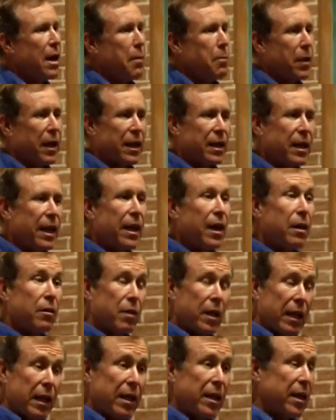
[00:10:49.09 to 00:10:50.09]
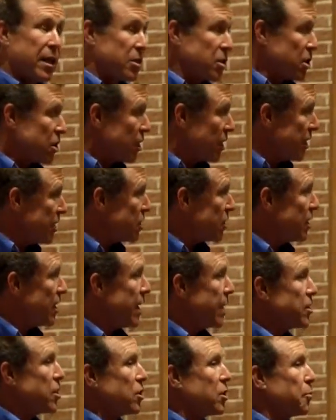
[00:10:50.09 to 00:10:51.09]
But again, it is. It's listed
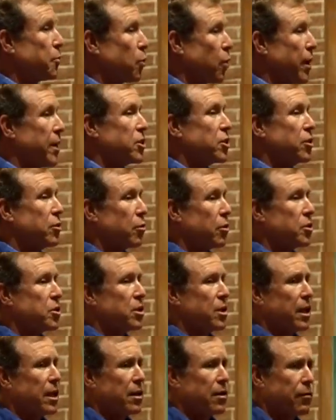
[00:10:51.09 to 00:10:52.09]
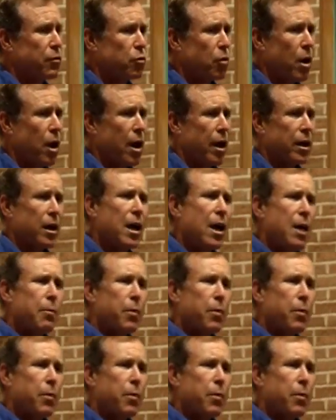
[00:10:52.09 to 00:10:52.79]
as a depressant or a sedative drug.